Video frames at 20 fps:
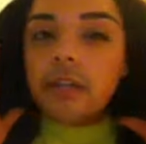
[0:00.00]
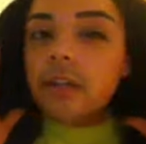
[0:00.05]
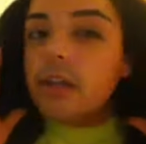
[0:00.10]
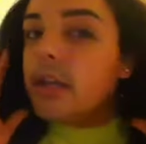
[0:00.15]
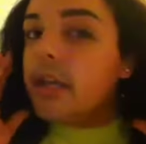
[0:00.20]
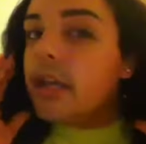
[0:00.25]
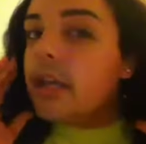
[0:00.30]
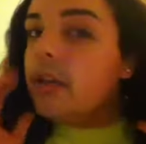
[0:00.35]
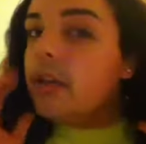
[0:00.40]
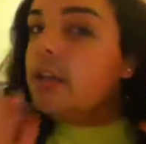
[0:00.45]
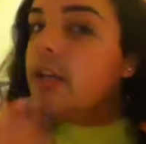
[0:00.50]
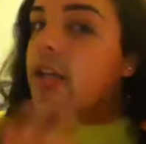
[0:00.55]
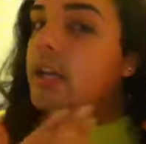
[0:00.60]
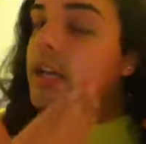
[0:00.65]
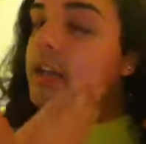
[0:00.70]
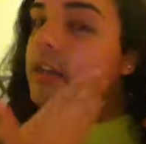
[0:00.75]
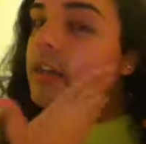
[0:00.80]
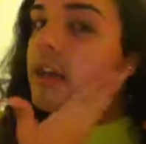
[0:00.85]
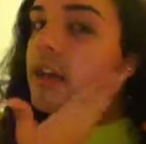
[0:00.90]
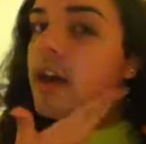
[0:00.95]
cleared
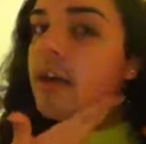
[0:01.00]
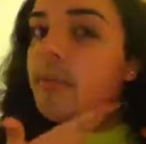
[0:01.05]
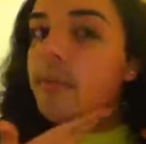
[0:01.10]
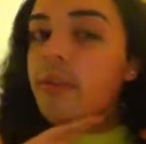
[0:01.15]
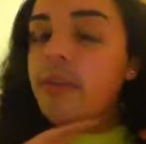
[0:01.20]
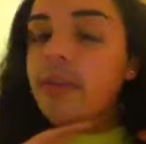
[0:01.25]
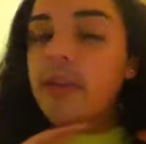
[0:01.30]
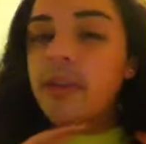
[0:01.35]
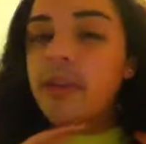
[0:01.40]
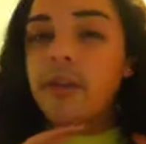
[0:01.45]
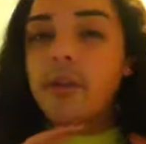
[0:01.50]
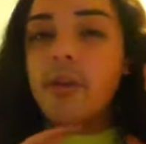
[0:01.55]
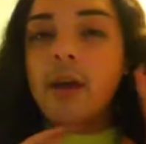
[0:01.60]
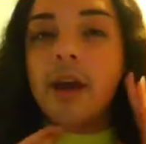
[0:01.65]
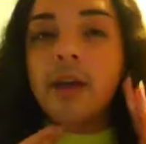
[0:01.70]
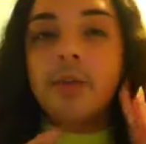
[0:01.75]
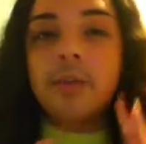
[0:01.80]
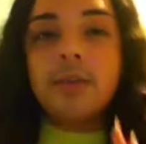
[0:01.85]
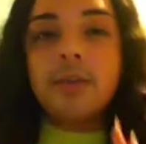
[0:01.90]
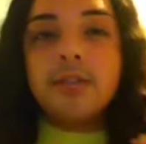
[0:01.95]
anything up with you.
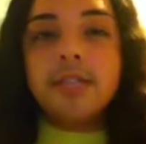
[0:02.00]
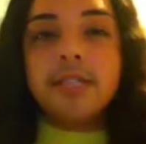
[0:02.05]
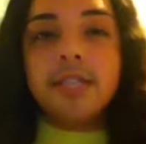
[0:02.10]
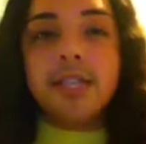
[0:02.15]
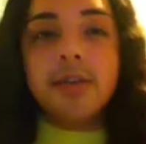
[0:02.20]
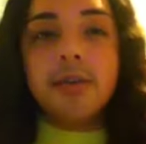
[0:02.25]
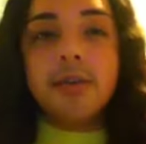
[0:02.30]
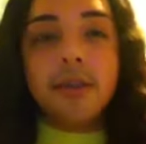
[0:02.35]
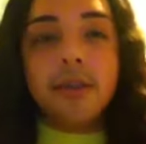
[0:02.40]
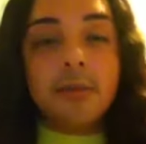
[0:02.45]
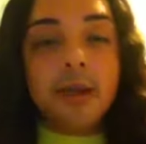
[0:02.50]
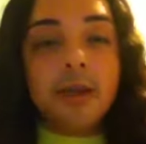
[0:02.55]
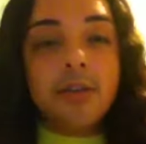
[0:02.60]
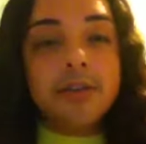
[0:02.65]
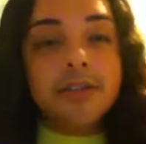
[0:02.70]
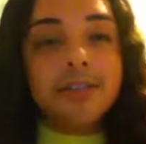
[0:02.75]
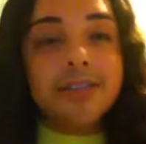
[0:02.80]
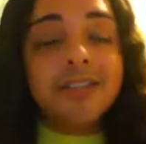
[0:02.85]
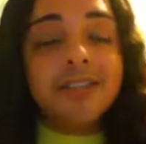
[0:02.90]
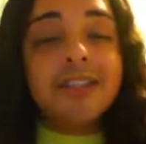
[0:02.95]
I will see you in
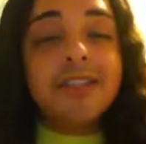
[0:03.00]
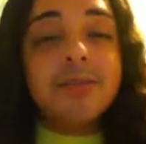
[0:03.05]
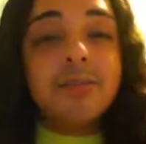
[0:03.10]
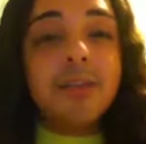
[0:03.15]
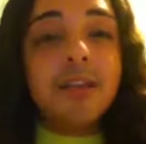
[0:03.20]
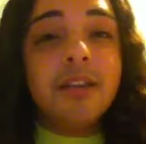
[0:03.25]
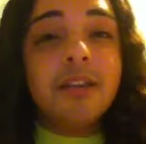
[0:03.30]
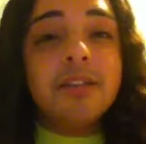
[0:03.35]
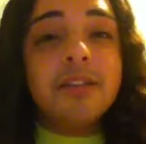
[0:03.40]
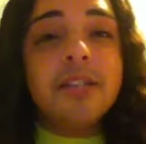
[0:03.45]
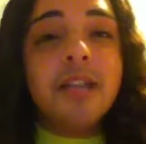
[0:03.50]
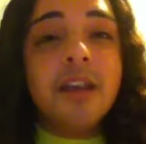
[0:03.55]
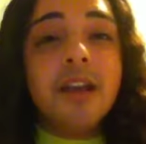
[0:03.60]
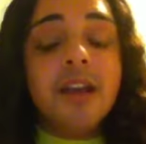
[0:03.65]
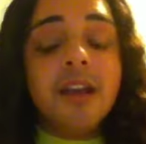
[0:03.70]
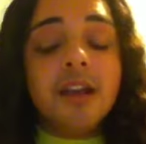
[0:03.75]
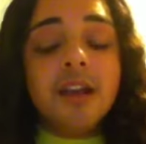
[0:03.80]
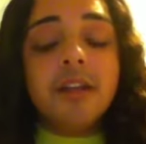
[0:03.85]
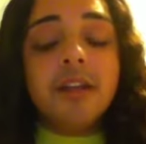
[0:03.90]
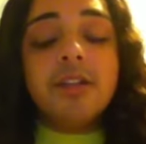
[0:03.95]
about 6 weeks
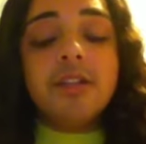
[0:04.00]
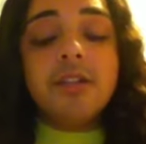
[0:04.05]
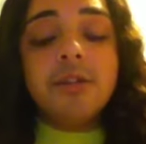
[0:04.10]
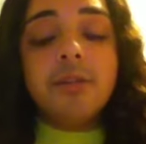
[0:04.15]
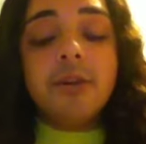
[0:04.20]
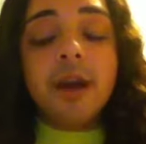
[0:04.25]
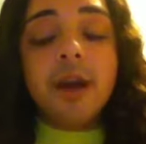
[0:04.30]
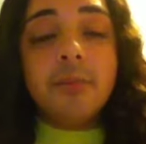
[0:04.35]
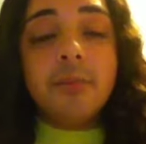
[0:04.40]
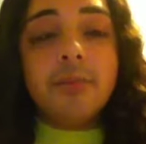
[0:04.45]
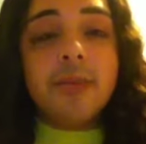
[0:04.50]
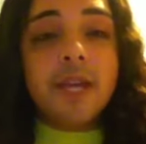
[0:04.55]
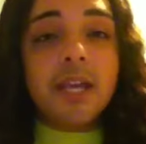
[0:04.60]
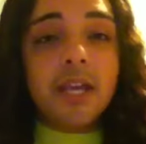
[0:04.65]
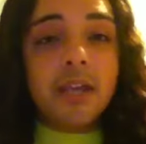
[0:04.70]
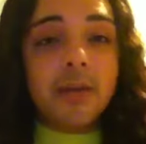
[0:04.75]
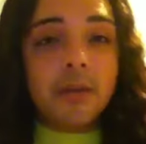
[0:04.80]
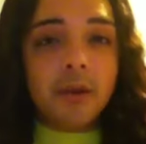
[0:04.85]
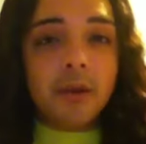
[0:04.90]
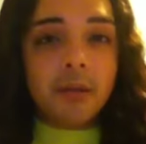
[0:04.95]
to update
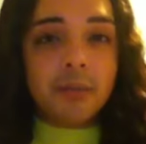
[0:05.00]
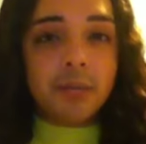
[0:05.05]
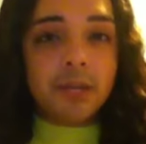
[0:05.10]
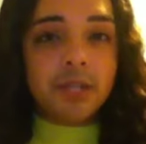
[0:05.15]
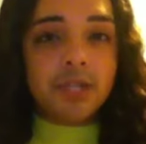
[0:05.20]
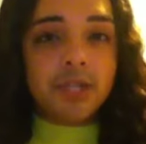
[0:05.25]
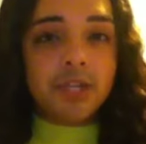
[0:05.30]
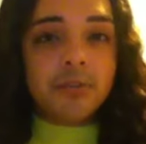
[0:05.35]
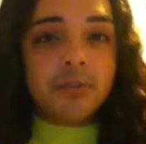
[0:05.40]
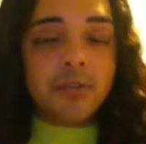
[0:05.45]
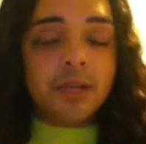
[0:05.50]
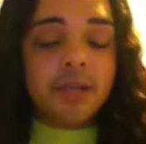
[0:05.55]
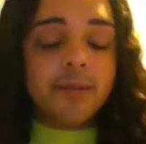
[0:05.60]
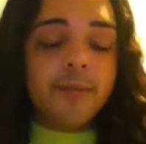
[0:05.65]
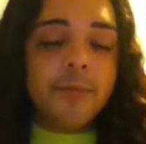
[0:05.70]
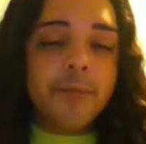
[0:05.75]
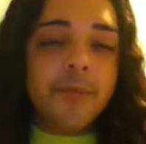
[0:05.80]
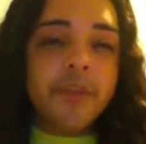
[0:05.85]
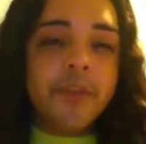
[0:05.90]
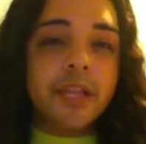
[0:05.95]
you on my treatment,
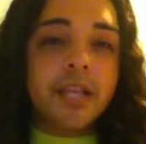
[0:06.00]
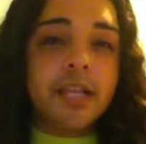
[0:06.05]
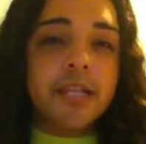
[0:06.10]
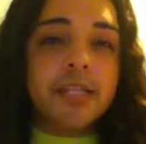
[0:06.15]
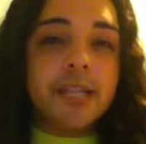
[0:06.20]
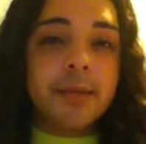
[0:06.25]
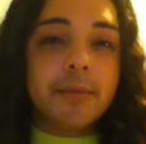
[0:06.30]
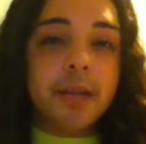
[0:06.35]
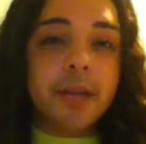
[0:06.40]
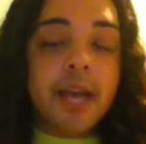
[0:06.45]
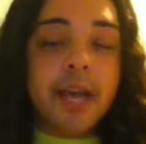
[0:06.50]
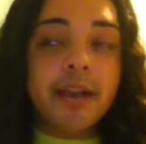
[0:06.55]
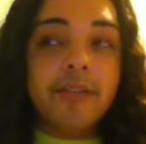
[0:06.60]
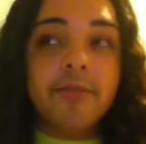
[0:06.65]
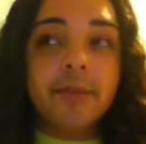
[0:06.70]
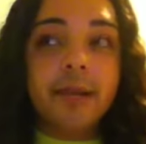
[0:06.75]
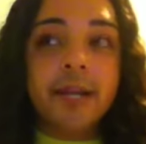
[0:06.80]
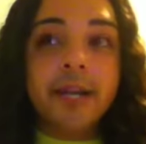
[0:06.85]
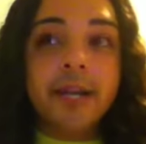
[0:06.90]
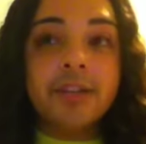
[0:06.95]
because I'm going to have
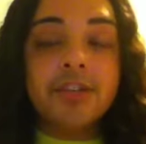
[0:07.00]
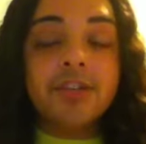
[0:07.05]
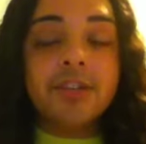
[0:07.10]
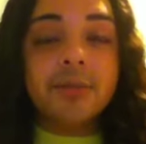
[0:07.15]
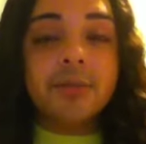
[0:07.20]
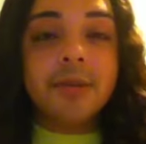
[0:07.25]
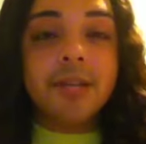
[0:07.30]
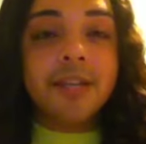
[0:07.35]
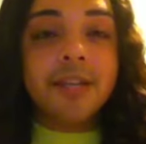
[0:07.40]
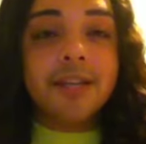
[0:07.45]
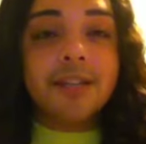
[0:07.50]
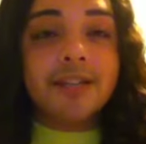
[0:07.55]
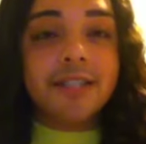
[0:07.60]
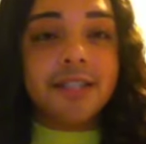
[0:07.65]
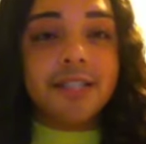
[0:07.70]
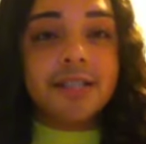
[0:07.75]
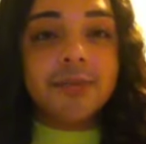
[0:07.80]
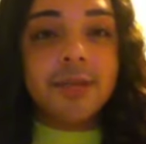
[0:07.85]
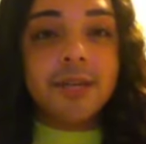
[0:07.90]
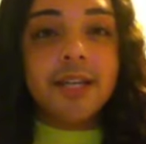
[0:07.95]
my next treatment in
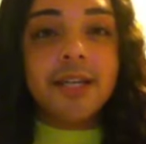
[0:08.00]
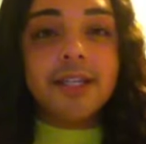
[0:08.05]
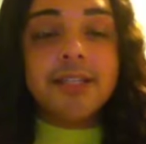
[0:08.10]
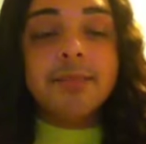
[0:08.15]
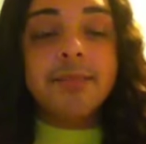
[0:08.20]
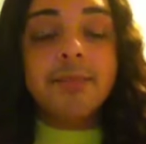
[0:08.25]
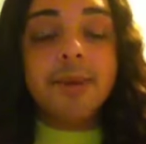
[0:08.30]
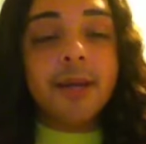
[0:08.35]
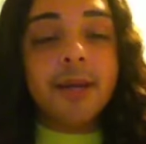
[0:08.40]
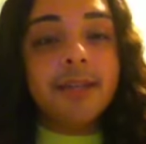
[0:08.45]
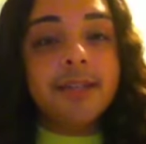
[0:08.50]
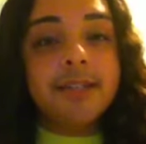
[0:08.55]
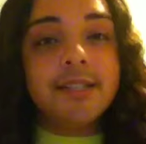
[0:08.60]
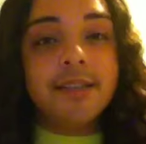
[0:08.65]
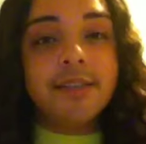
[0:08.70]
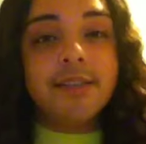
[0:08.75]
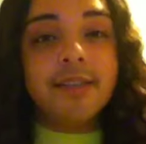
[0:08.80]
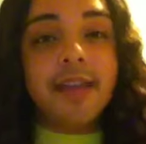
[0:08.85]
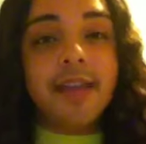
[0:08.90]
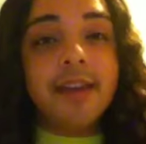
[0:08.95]
6 weeks. But
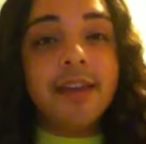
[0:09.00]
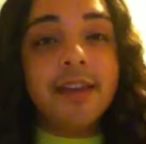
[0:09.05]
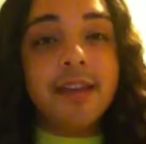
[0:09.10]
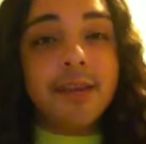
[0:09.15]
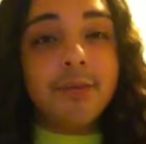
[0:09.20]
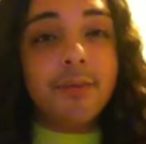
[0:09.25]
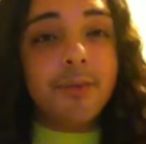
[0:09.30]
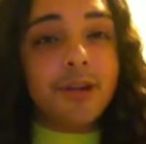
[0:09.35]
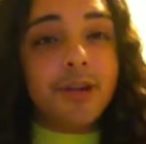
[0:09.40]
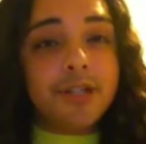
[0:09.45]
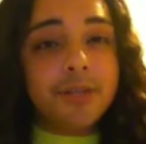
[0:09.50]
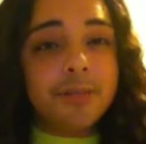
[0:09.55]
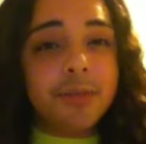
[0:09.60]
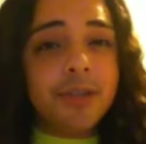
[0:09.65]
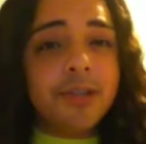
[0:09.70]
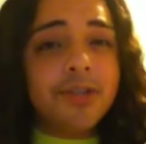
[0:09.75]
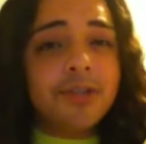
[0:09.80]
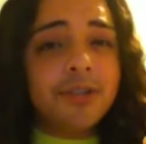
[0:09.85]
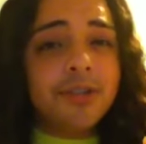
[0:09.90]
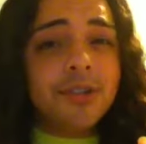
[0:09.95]
until then, keep watching
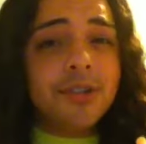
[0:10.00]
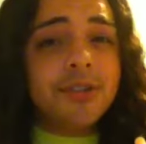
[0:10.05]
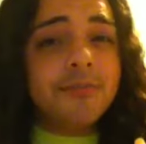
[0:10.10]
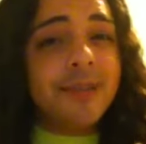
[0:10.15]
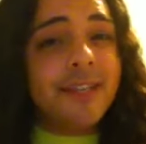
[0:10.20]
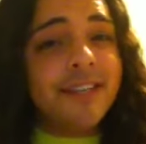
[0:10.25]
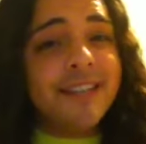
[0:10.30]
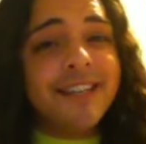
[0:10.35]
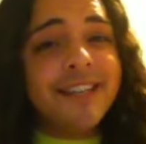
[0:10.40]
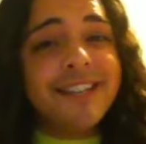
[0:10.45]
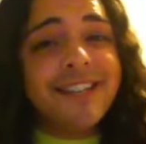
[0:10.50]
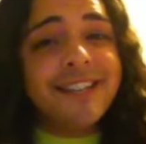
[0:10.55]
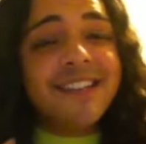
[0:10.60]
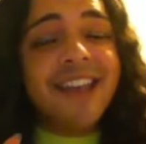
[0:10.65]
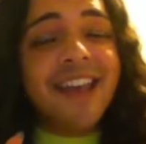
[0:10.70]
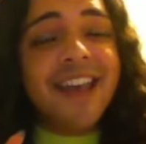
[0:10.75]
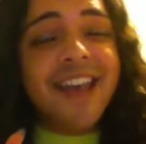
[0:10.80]
Pedro Lola Mendez,